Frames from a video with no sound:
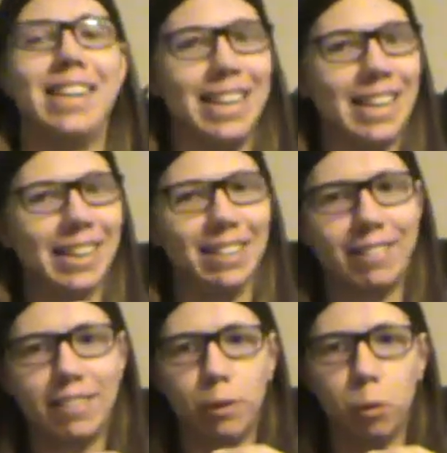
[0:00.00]

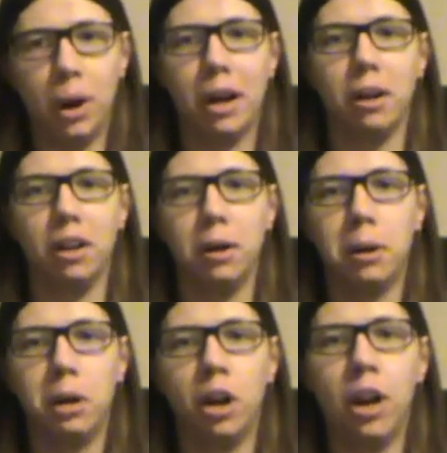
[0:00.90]
is, well...
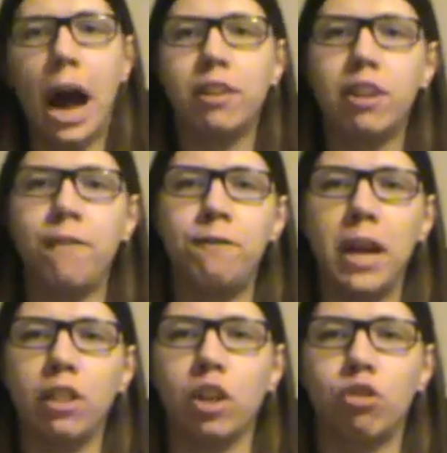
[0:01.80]
not to
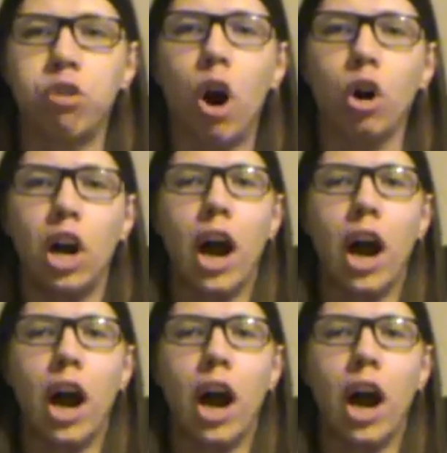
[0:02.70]
feed the troll.